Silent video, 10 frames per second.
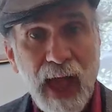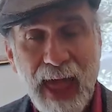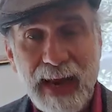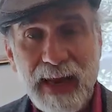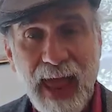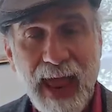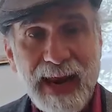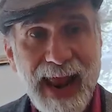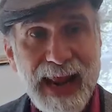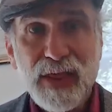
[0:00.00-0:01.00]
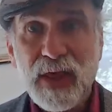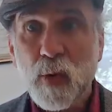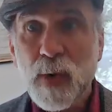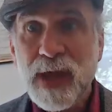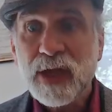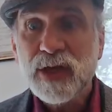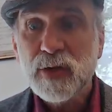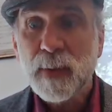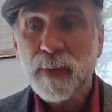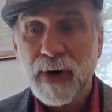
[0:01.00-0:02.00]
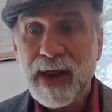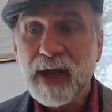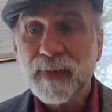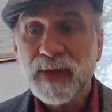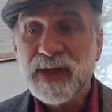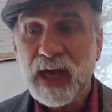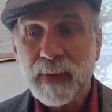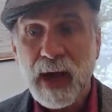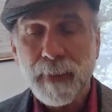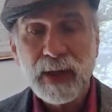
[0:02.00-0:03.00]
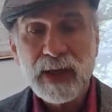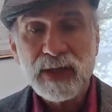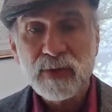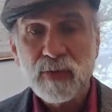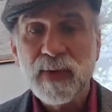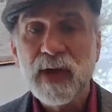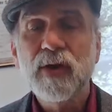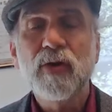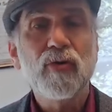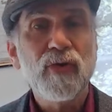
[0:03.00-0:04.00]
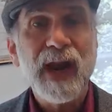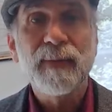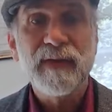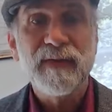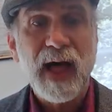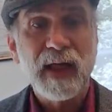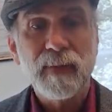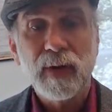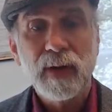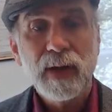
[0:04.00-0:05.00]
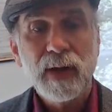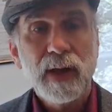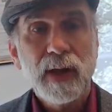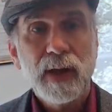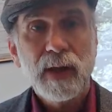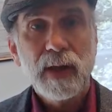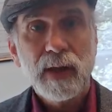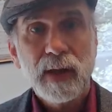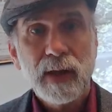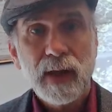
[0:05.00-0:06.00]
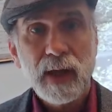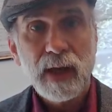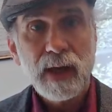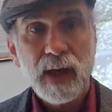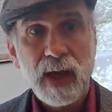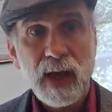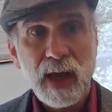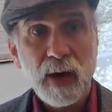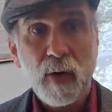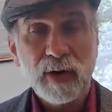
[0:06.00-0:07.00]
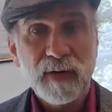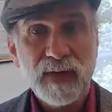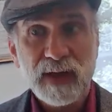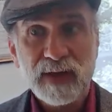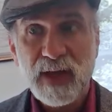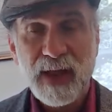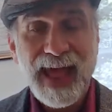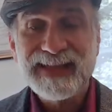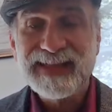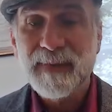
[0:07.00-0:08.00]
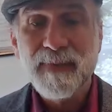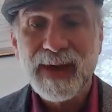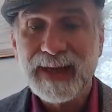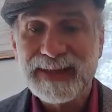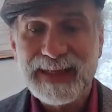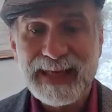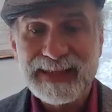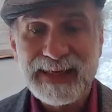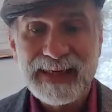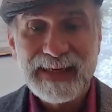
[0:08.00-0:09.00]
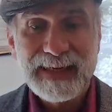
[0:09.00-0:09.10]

And, and anything we can do to break up the tech monopolies will be incredibly valuable in, in, in all of this. And that's the biggest lesson.